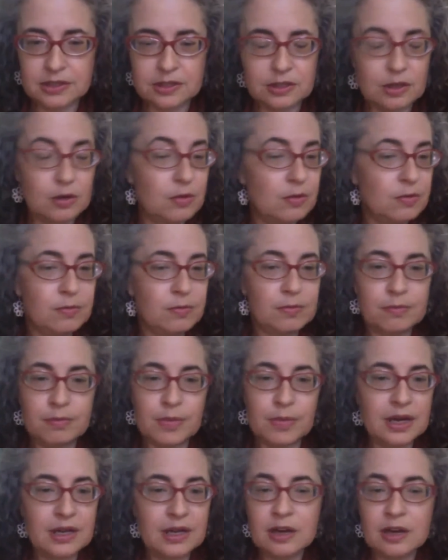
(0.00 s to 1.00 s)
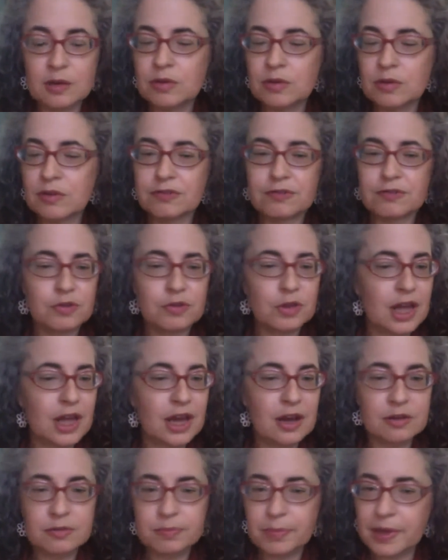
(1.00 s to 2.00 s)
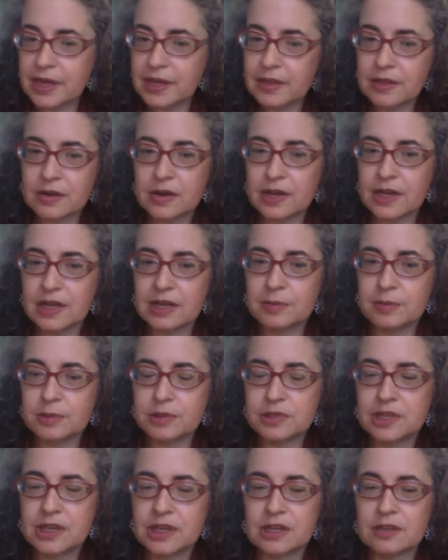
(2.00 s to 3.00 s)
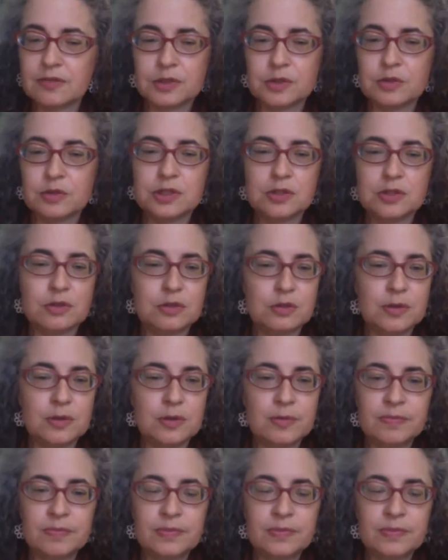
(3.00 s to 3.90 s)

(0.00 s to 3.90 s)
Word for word: So Medicare will full out pay their 80% if you do